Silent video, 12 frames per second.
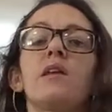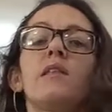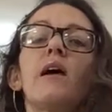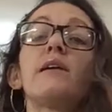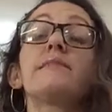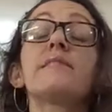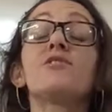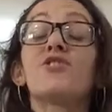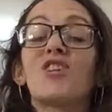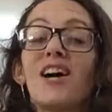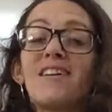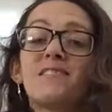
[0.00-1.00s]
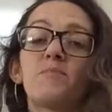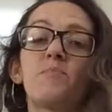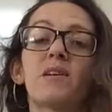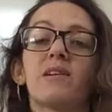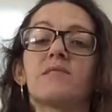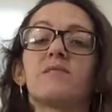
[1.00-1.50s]
Not to judge,
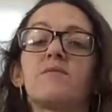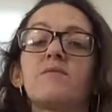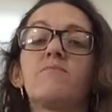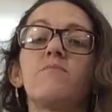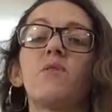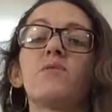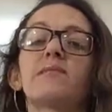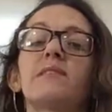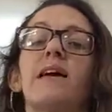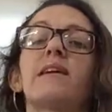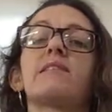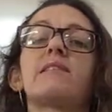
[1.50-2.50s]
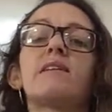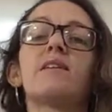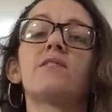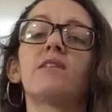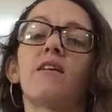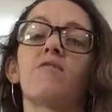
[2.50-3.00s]
because most likely
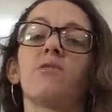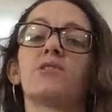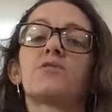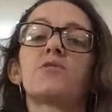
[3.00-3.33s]
you'll have one